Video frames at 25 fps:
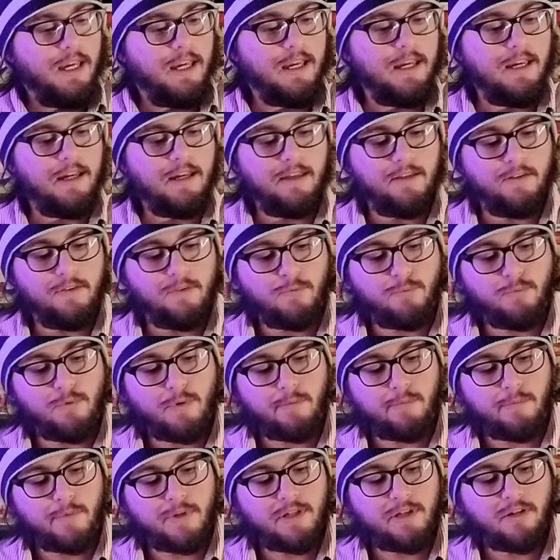And
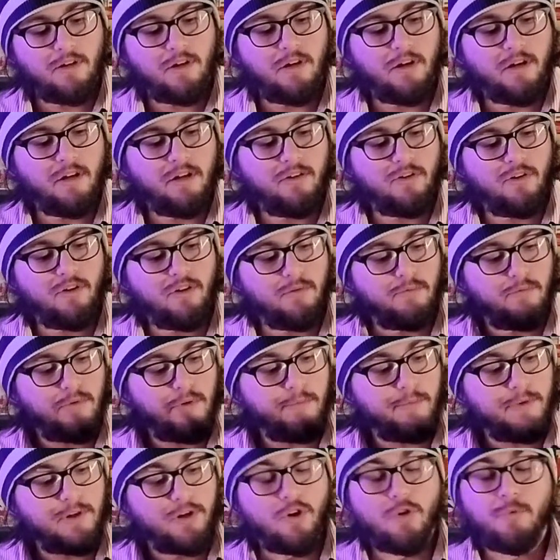when we un
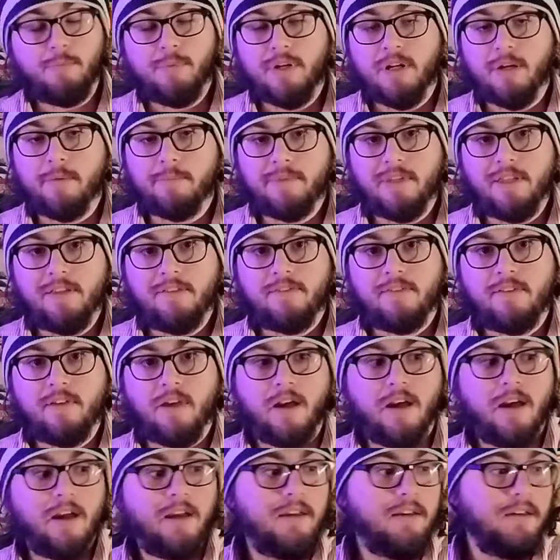when we open up this
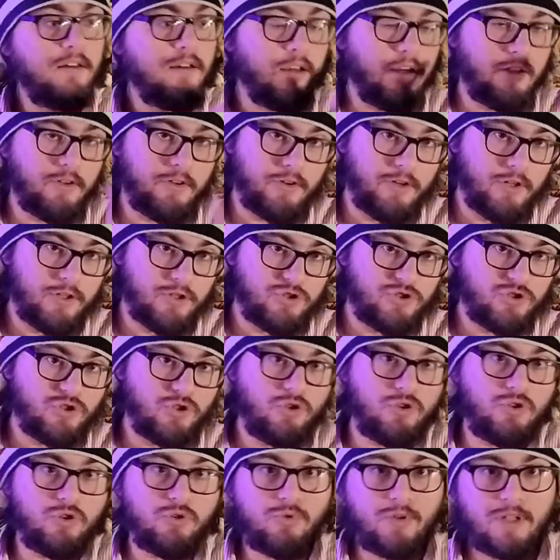guy, I'll go ahead and
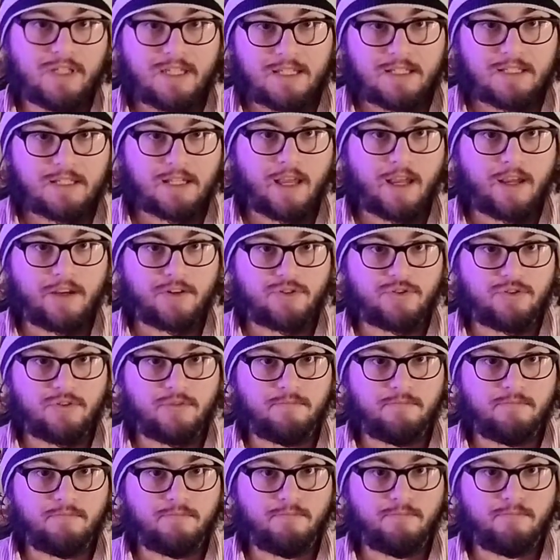show you his
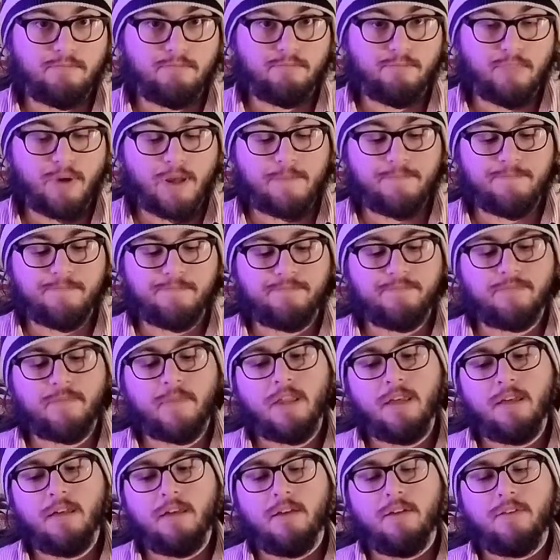action. But,
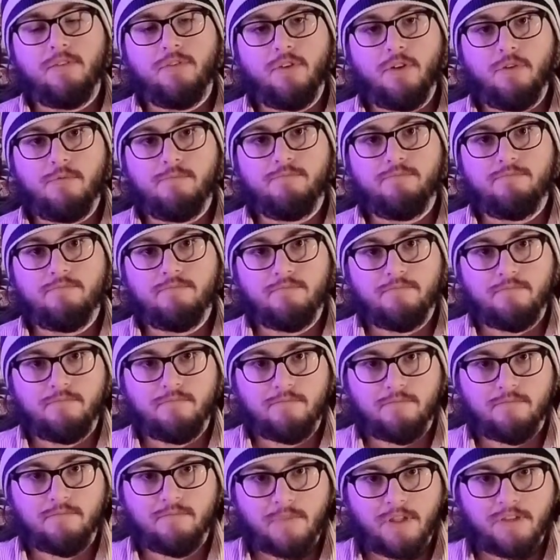so,
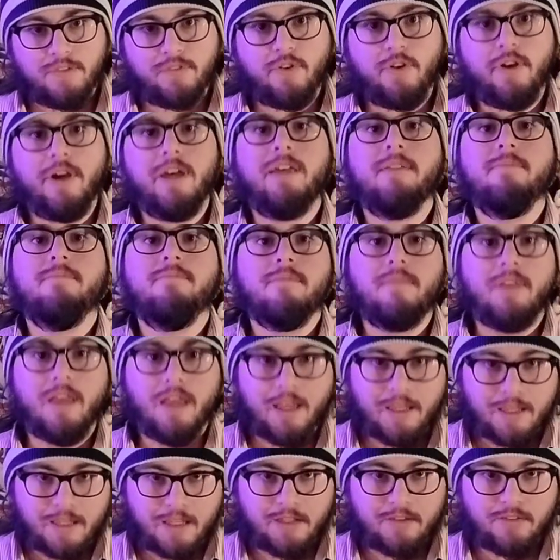let's go ahead
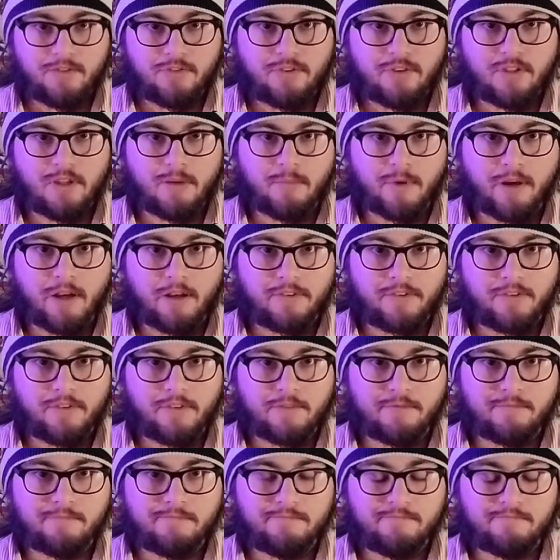and get into the
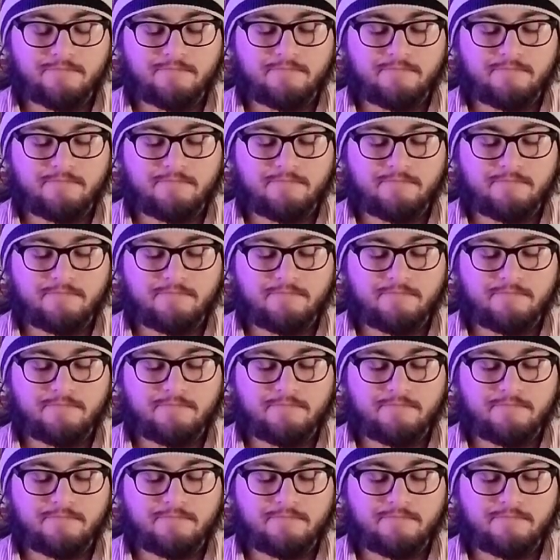unboxing.